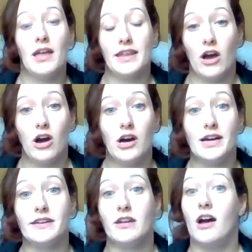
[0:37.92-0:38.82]
and
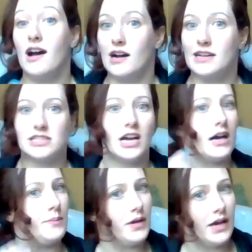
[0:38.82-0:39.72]
on
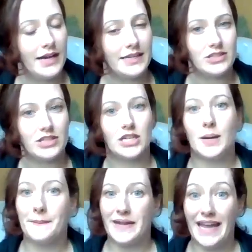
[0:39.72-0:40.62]
top,
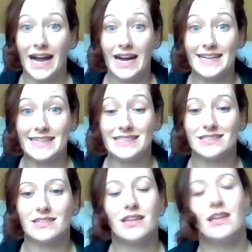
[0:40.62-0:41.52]
under, behind.
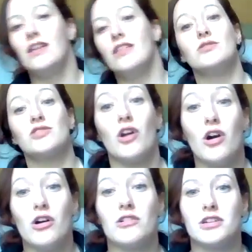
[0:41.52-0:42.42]
Those are
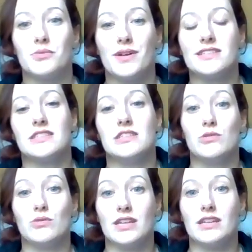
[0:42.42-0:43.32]
all good ways that
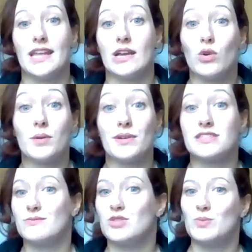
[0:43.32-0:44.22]
you can
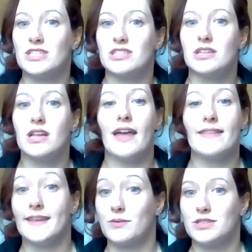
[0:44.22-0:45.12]
incorporate some speech
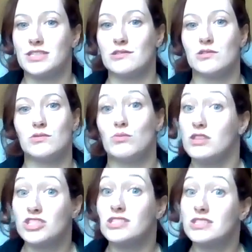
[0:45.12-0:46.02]
and language skills
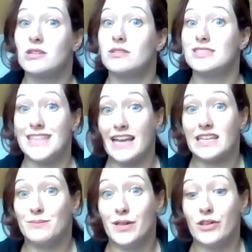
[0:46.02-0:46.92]
with just
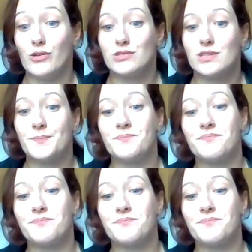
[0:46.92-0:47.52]
stacking pillows.